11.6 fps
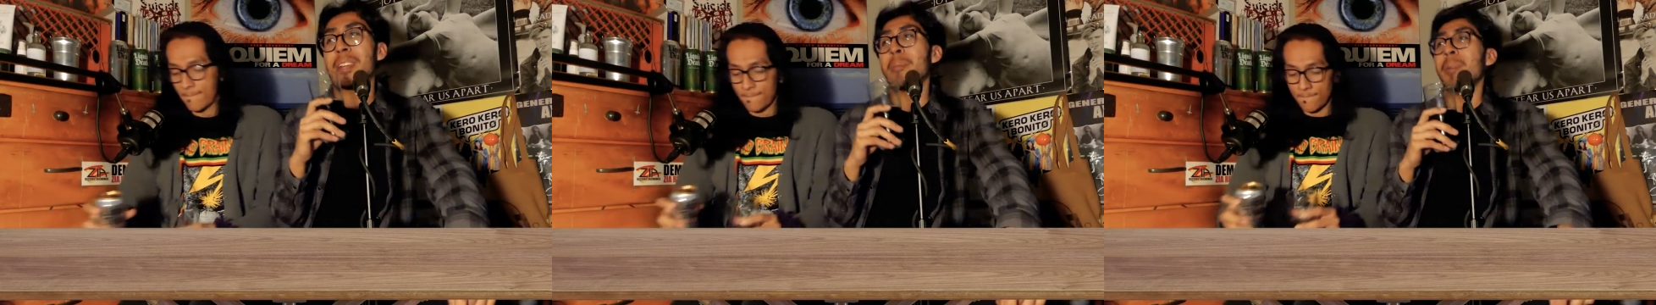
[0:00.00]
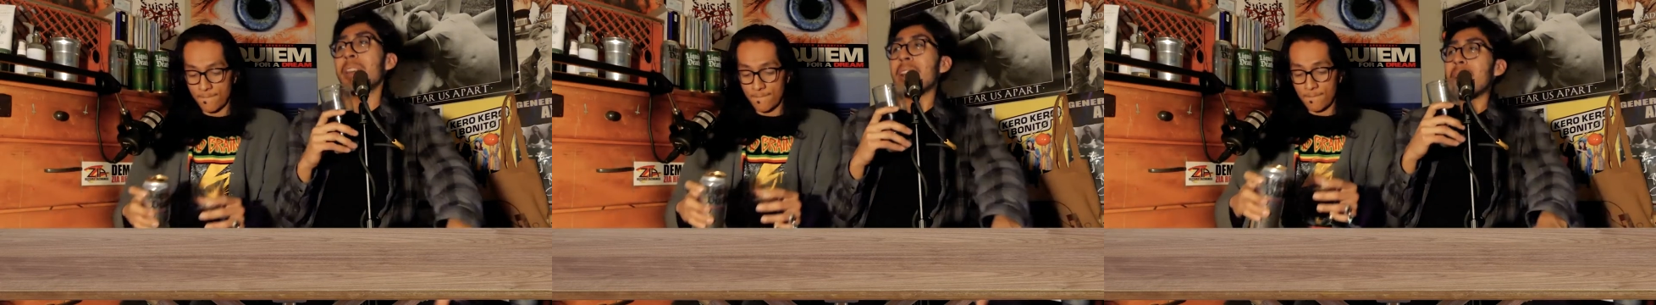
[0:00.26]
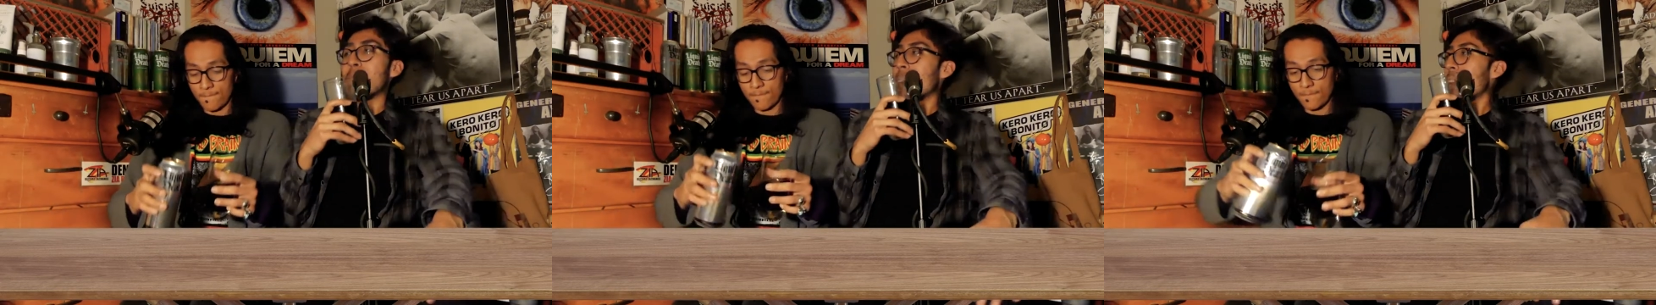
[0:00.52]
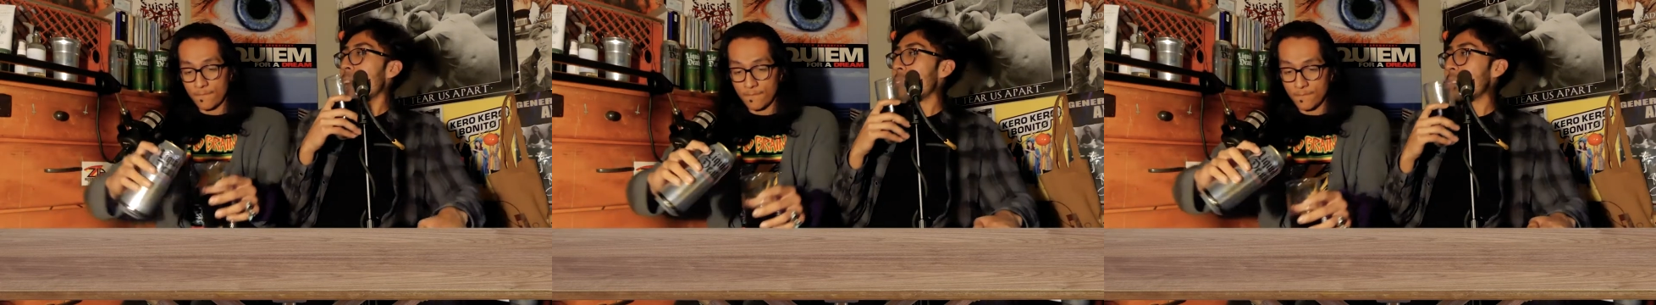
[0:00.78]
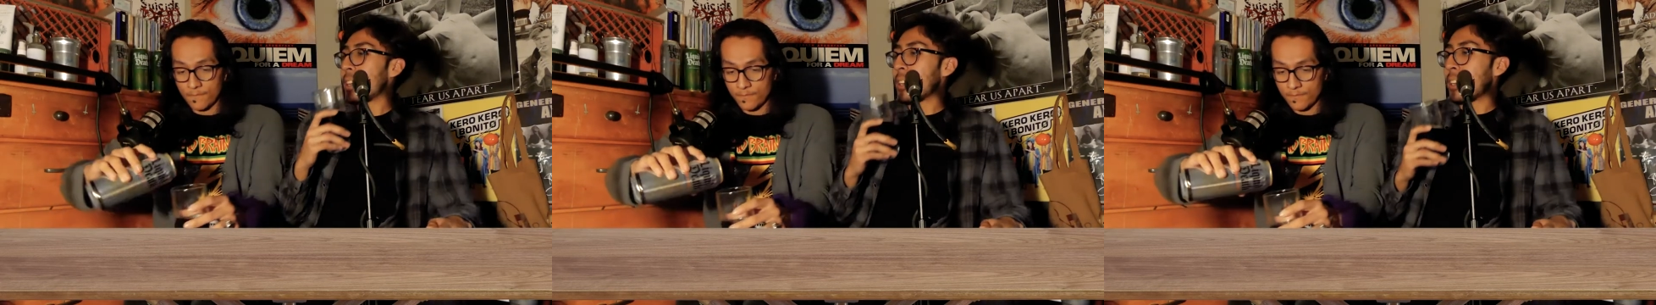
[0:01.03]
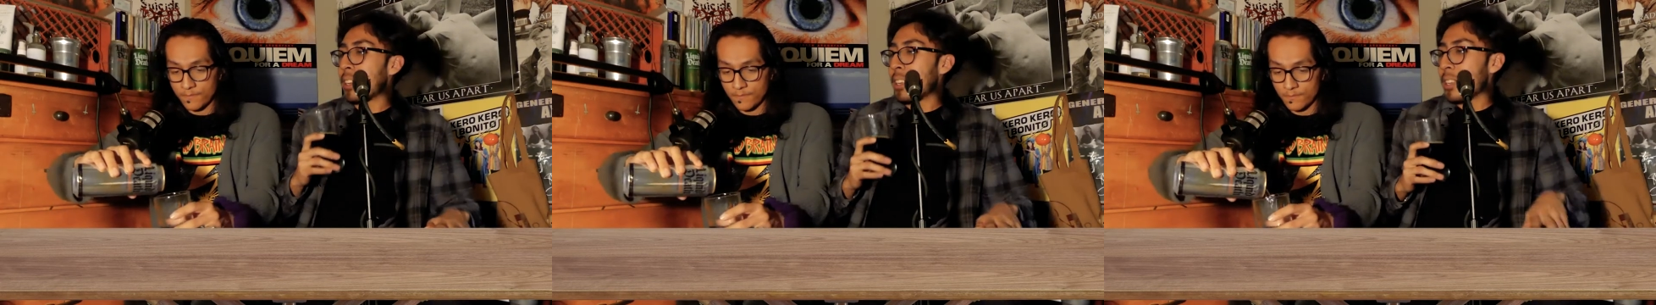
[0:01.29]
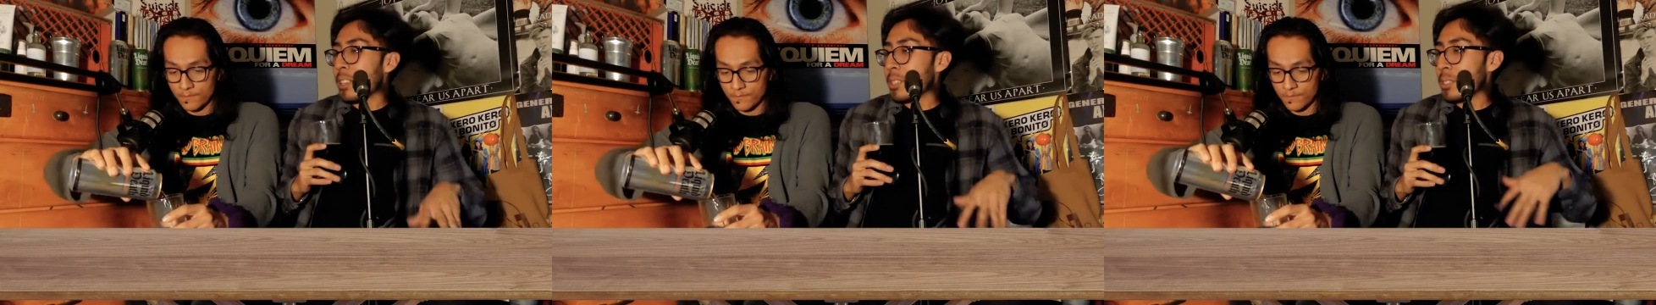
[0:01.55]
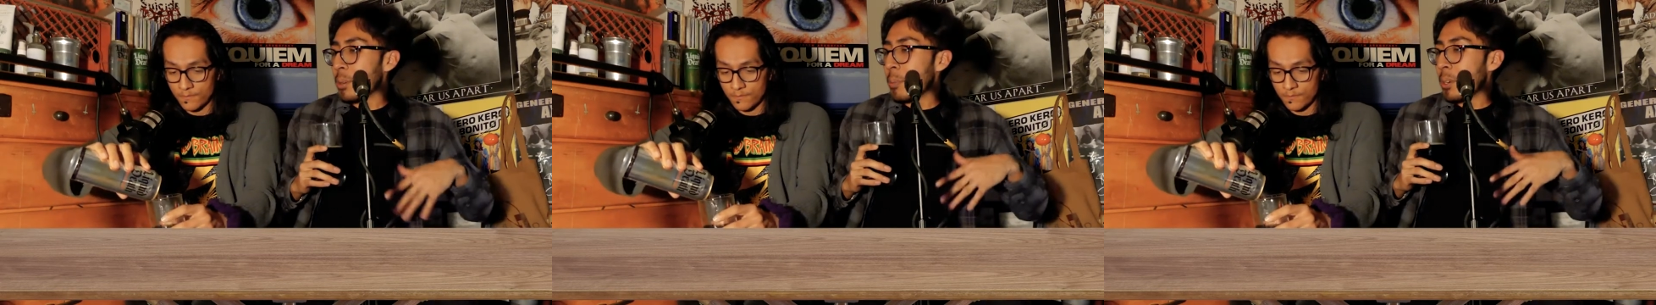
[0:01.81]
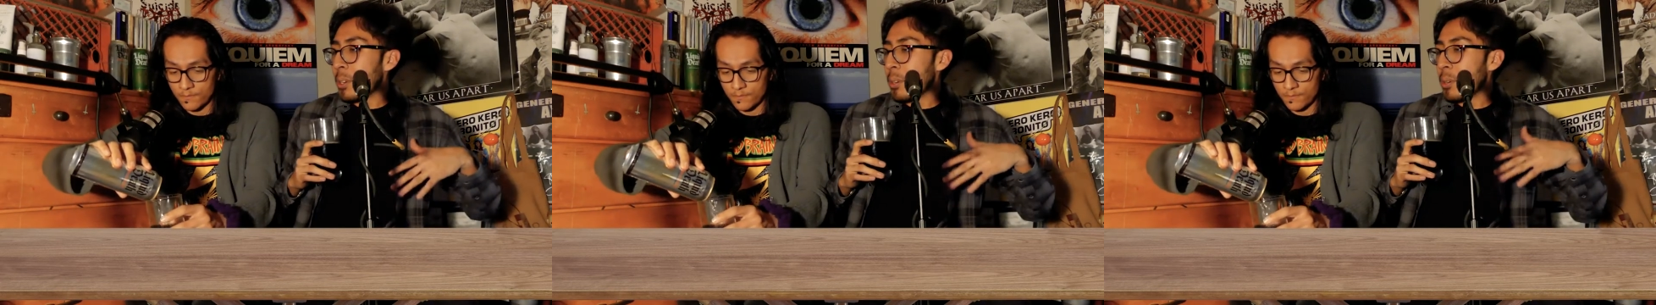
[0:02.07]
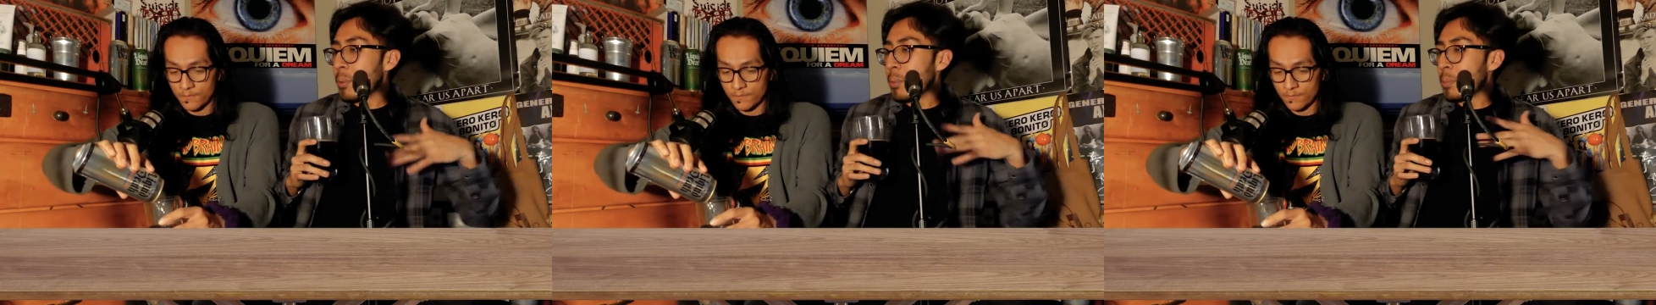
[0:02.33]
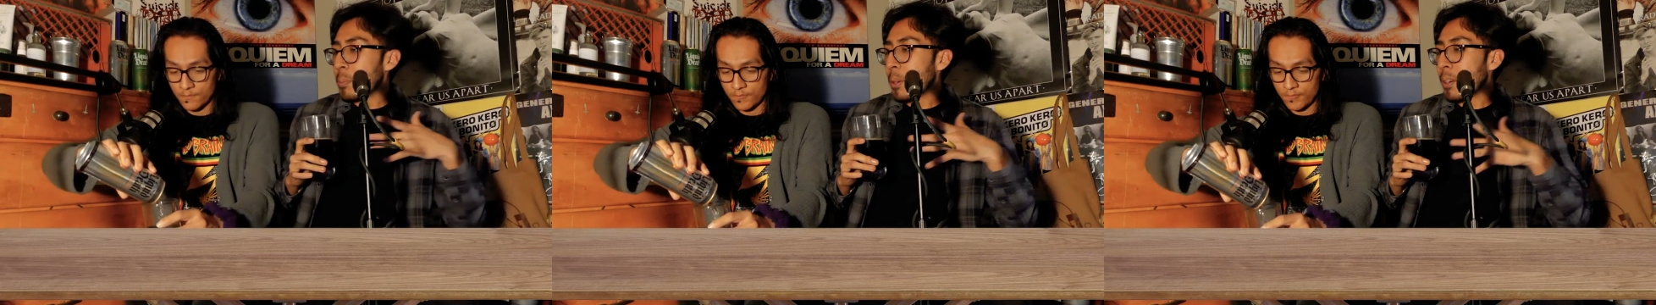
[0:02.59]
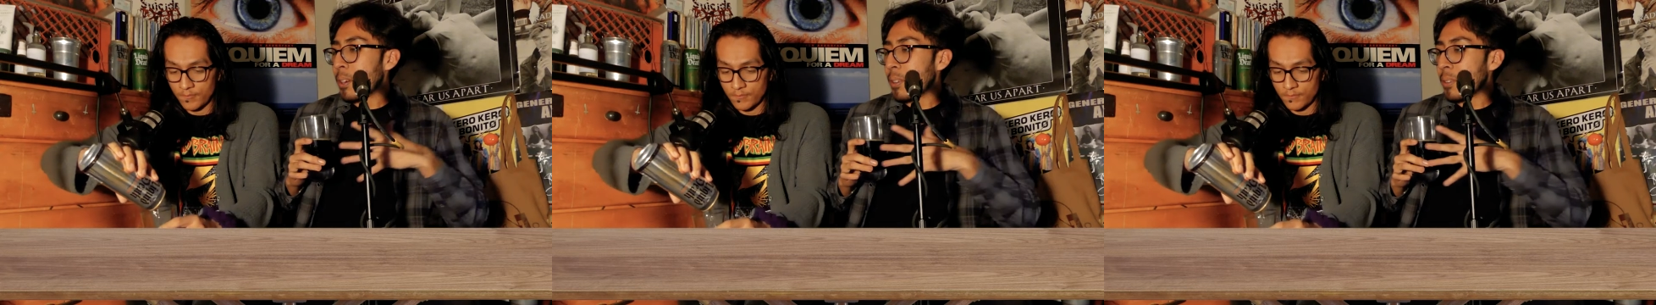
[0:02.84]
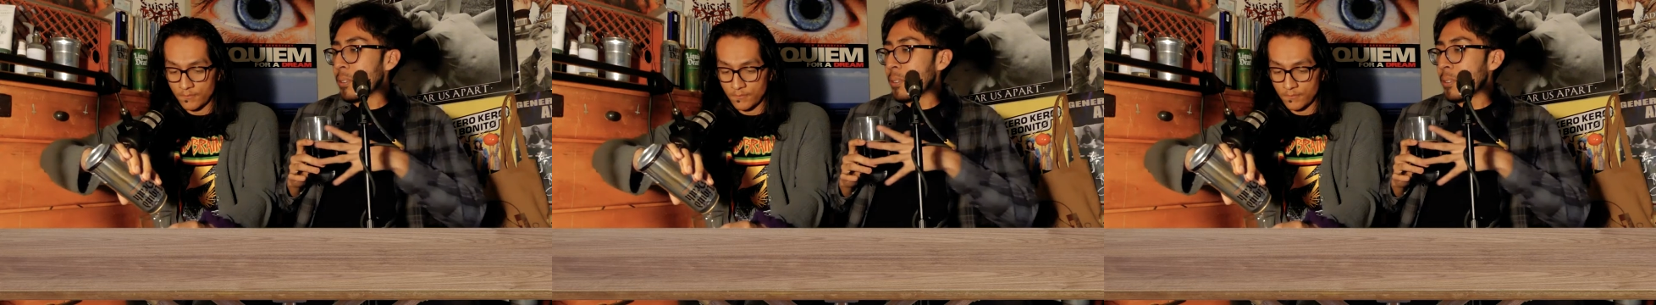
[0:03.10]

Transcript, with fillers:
Speaker 1: their name about having someone who is part